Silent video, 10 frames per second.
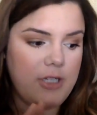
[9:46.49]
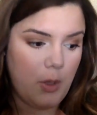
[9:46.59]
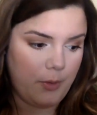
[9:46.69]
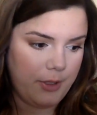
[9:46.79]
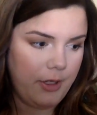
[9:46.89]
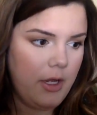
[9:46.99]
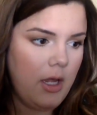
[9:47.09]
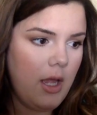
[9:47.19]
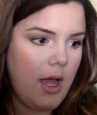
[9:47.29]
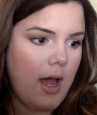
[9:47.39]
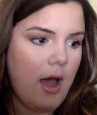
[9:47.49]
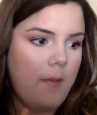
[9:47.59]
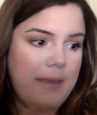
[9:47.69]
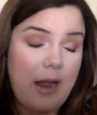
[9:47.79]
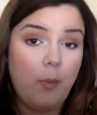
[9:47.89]
a toner,
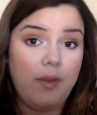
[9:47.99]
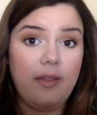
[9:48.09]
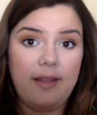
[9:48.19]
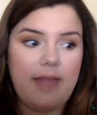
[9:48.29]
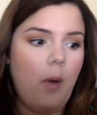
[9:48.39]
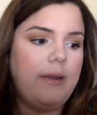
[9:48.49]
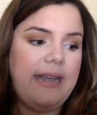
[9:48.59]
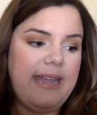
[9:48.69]
and I really like that one.